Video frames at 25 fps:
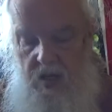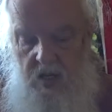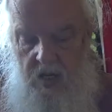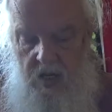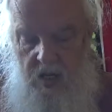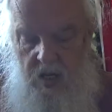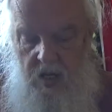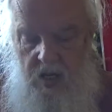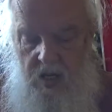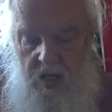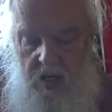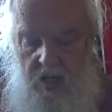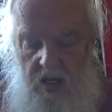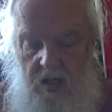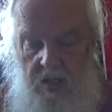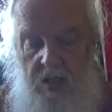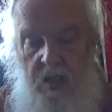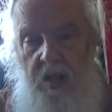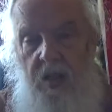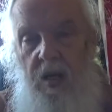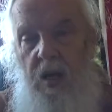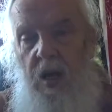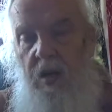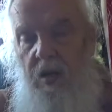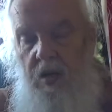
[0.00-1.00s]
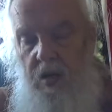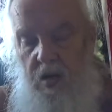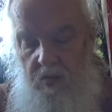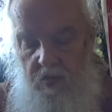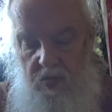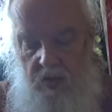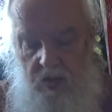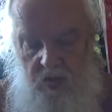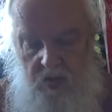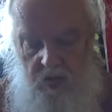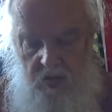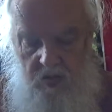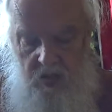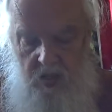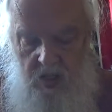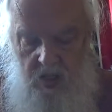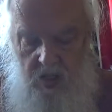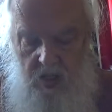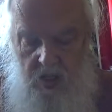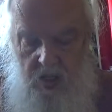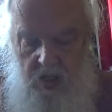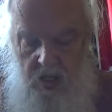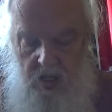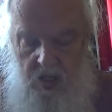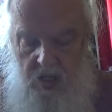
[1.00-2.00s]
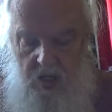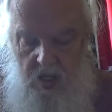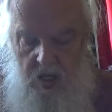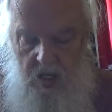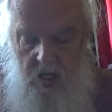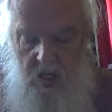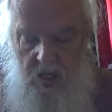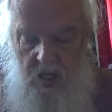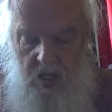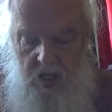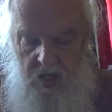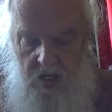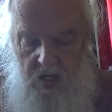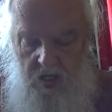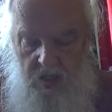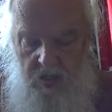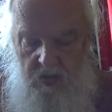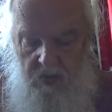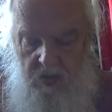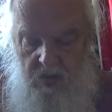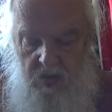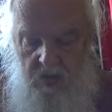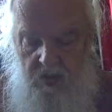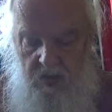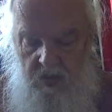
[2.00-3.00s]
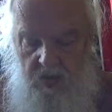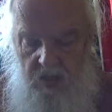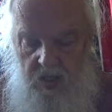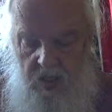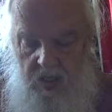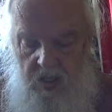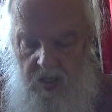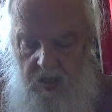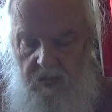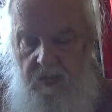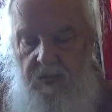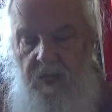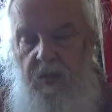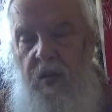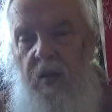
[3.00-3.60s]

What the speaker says: And it's a documentary. And it's about the